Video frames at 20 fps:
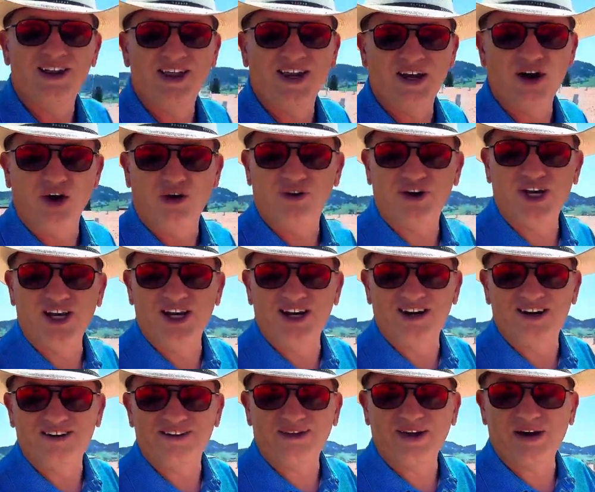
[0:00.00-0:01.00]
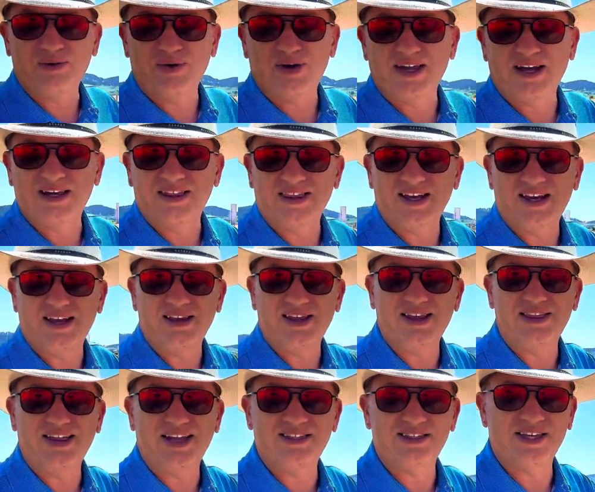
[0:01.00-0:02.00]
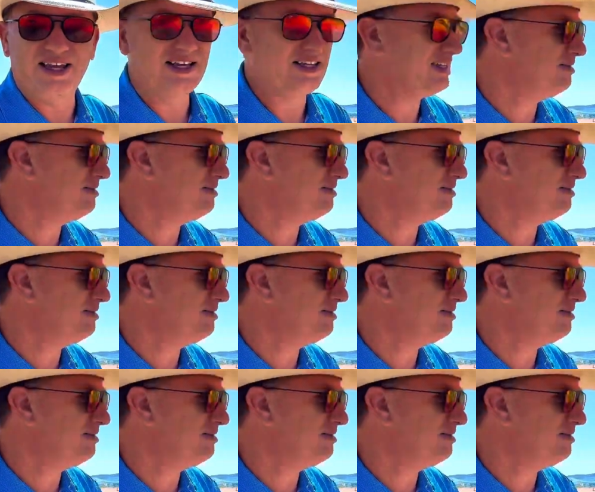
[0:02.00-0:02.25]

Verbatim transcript: like over here, like where that that that, that stake is.